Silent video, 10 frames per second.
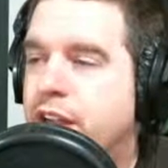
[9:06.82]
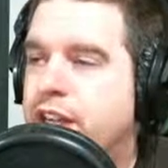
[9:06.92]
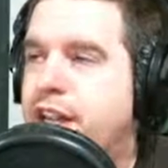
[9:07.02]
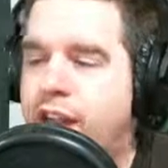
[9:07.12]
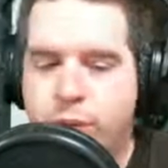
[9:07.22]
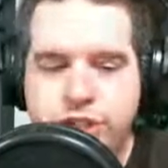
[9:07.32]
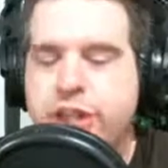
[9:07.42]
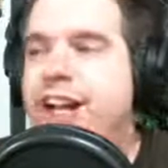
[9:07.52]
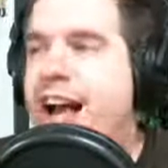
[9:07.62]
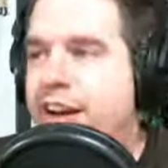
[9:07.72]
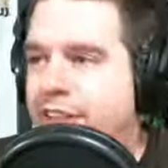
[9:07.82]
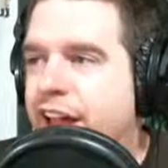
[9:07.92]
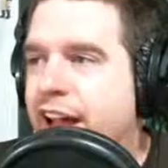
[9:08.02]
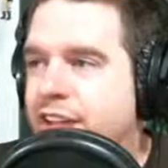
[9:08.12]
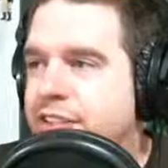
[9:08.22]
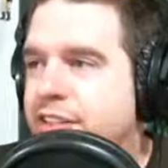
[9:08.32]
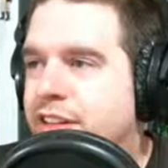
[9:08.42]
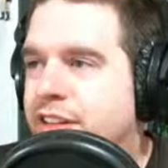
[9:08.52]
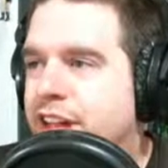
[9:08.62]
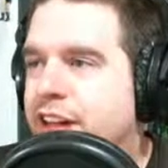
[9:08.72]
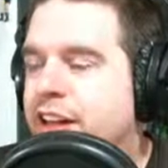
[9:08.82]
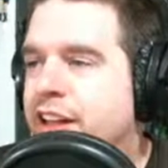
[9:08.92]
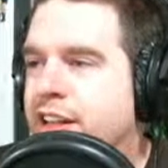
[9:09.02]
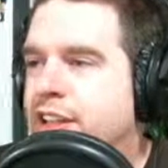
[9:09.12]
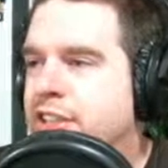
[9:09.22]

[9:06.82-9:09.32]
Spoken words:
Yeah, and once you get out of that, then it goes down.